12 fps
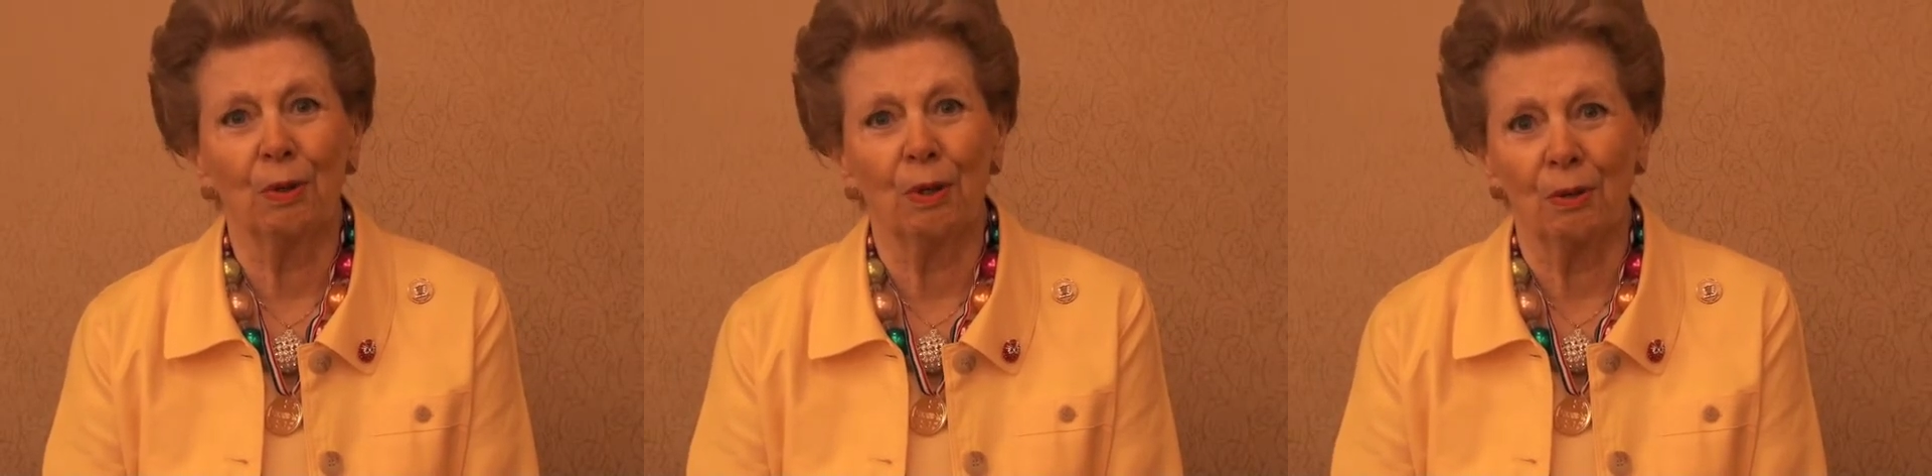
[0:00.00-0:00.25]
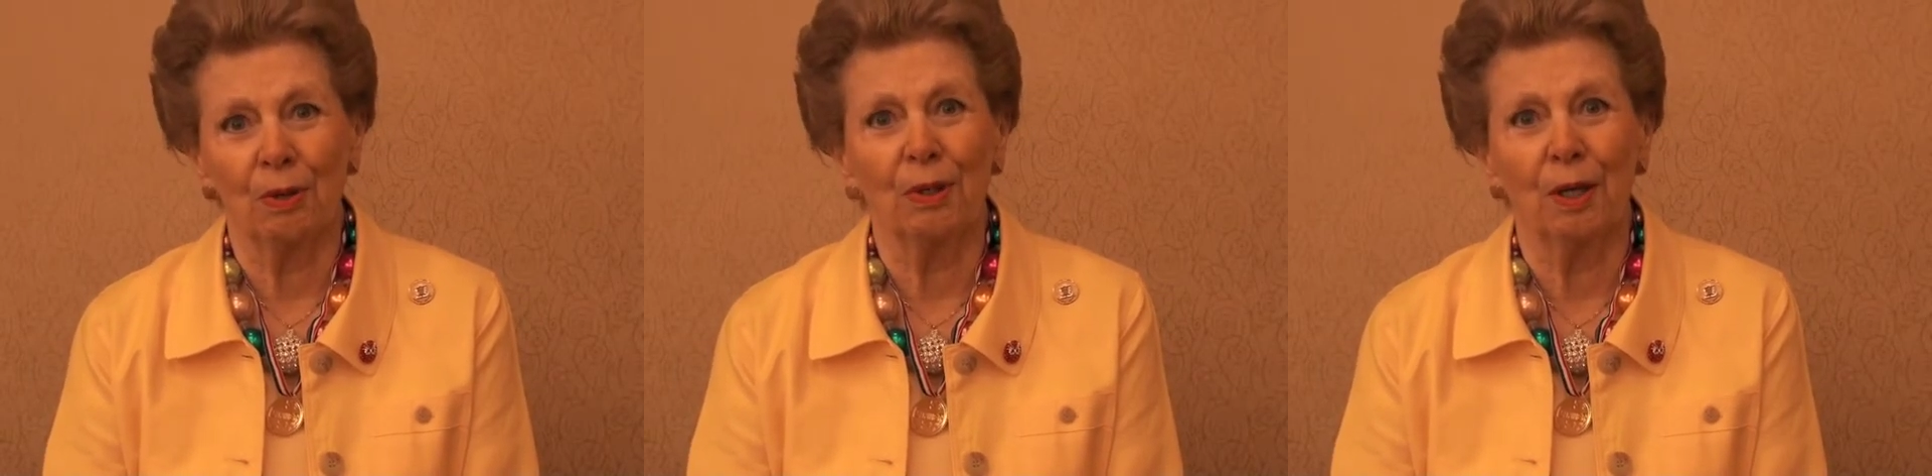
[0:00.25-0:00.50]

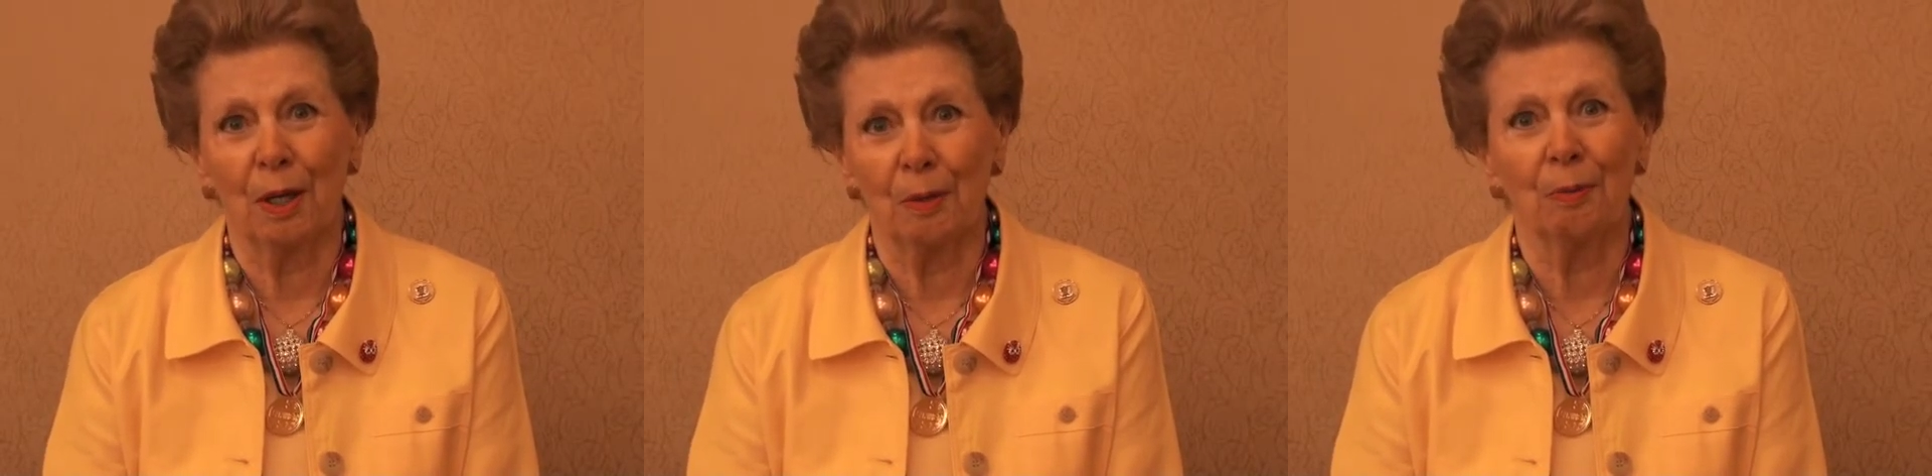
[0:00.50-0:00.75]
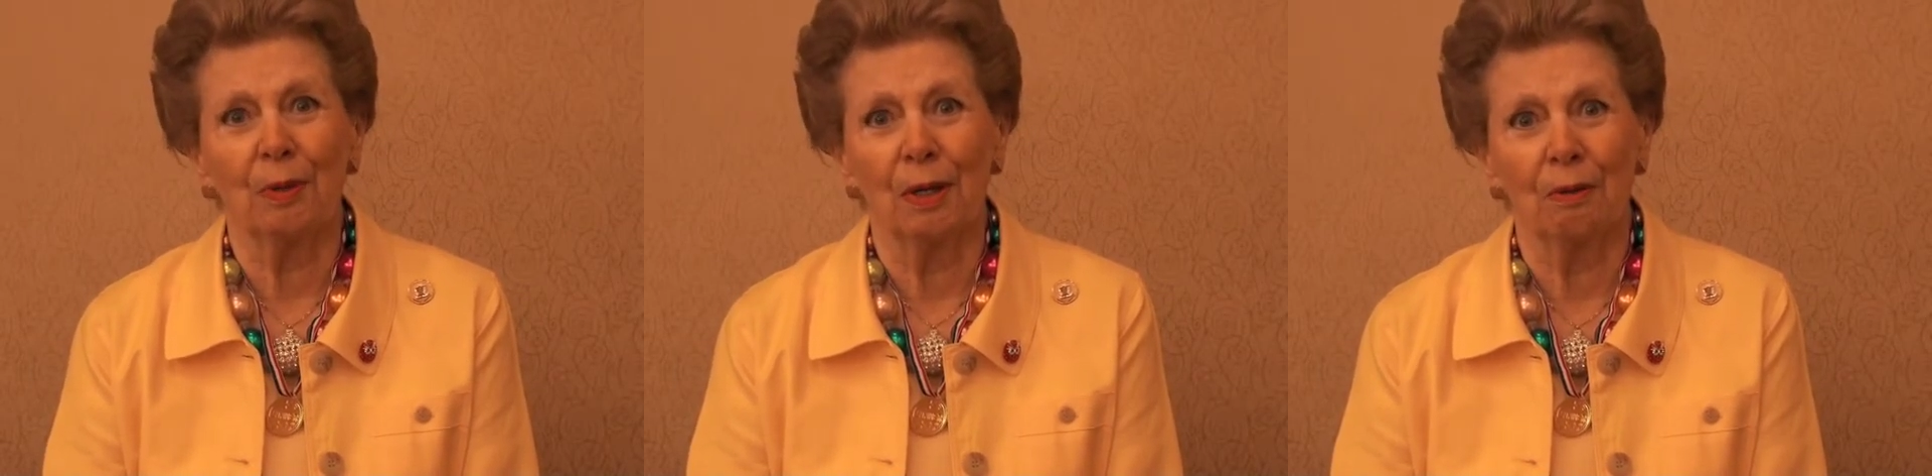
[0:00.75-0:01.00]
prototype
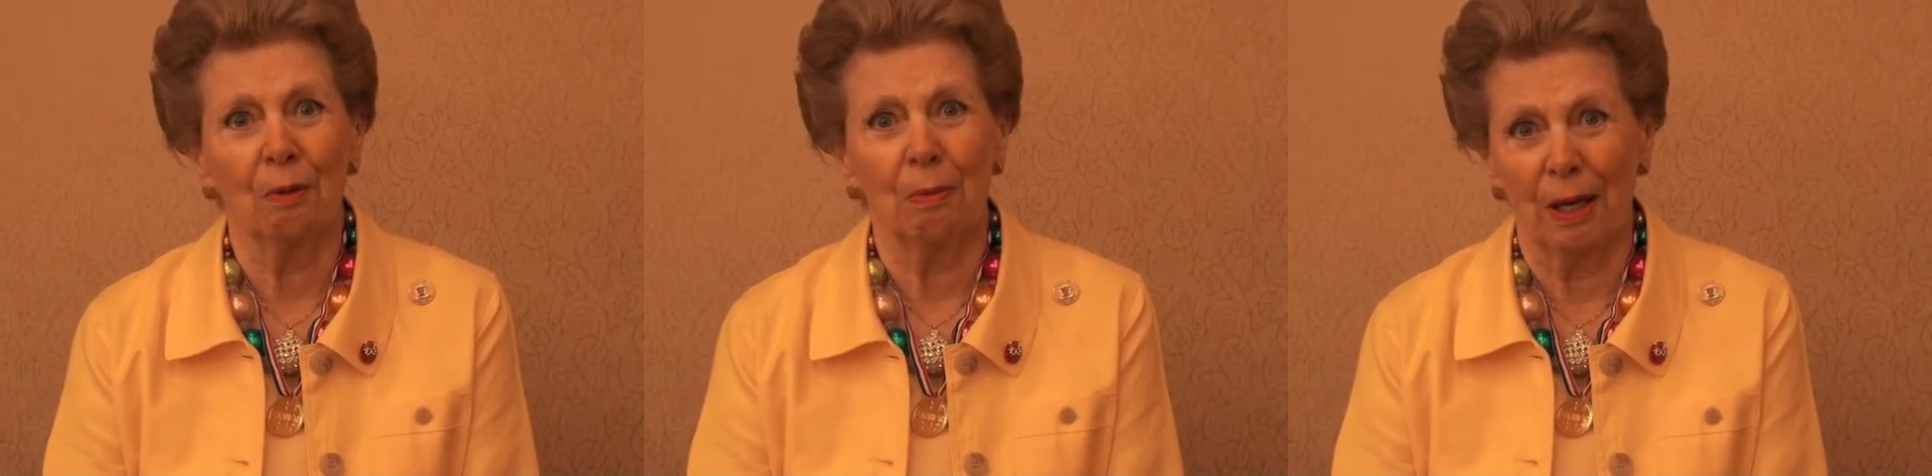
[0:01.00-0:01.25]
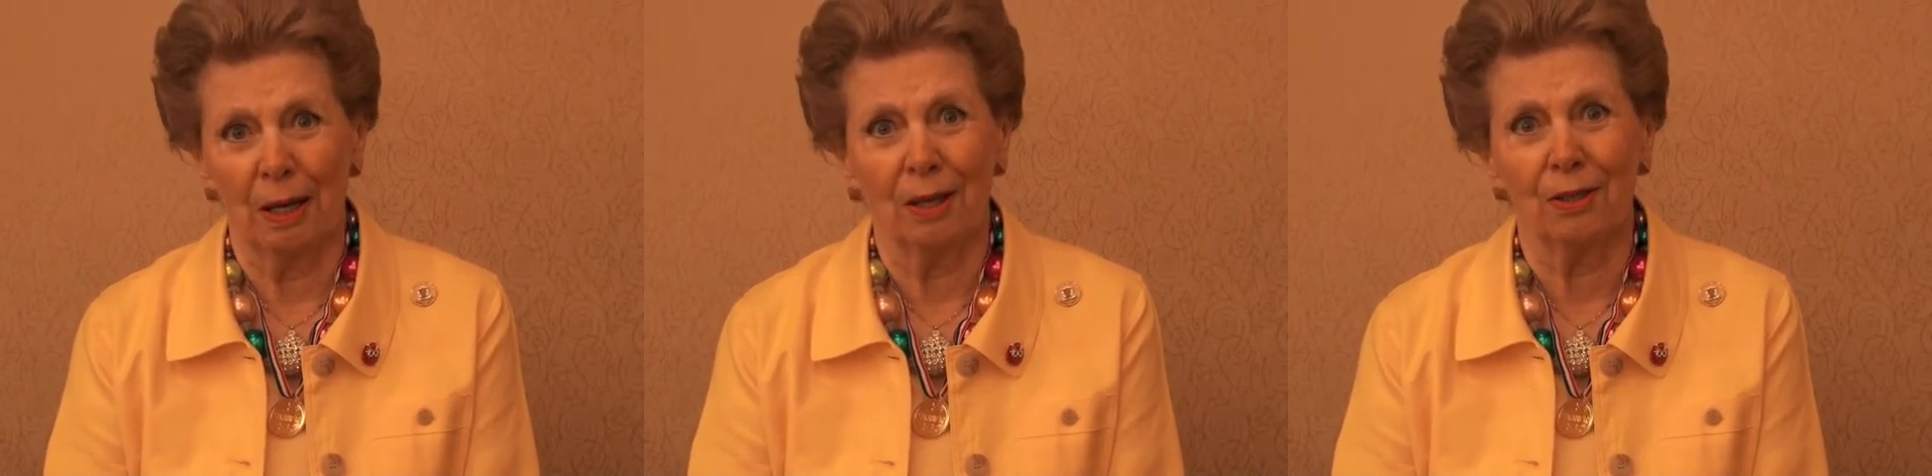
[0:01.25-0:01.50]
of a
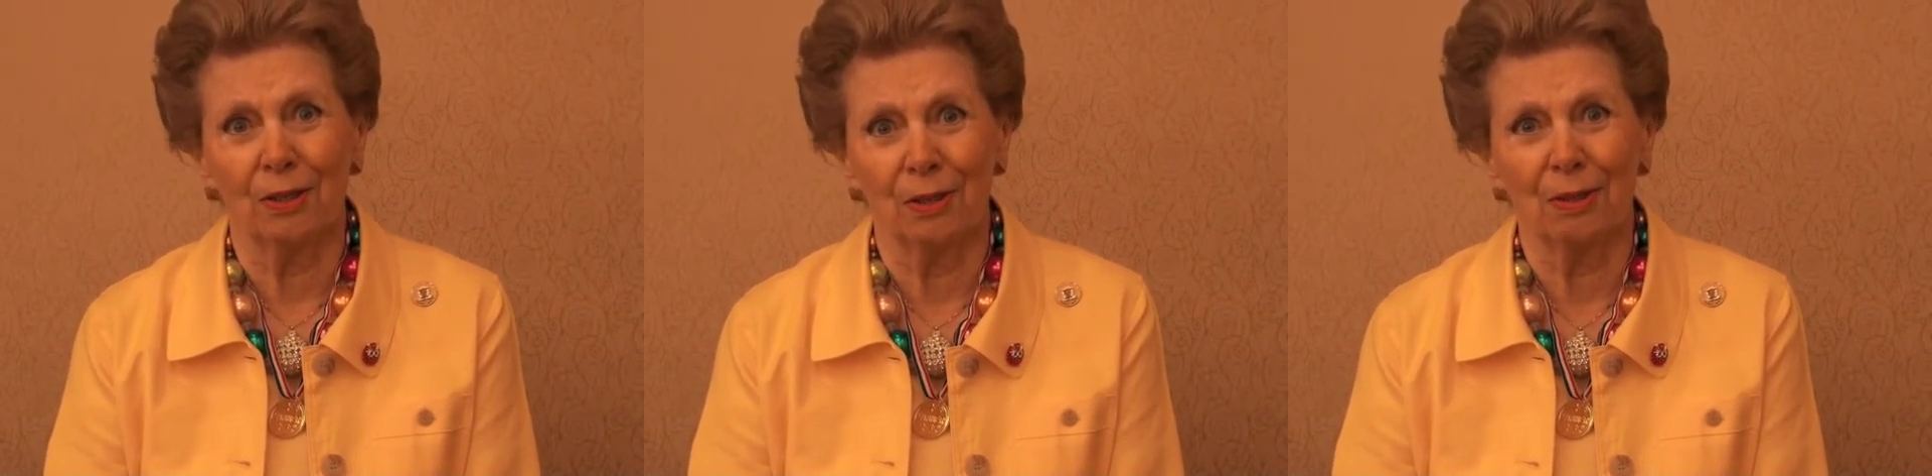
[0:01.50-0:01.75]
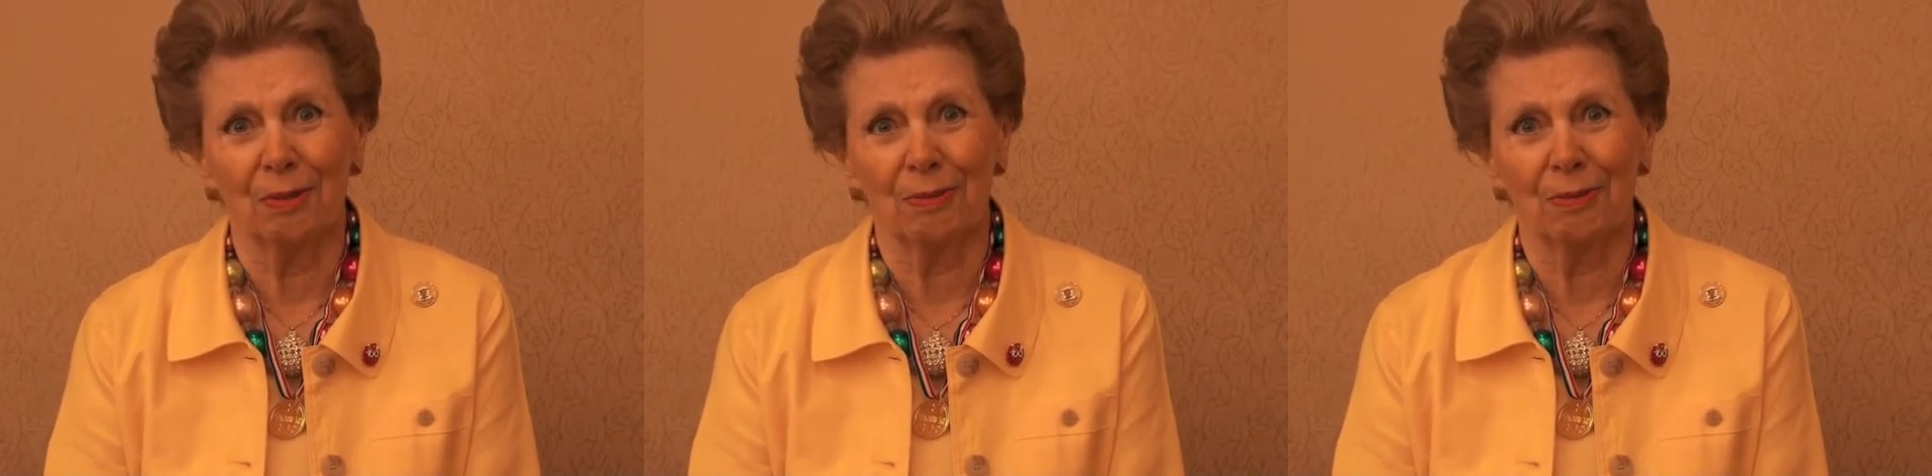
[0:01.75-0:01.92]
badge.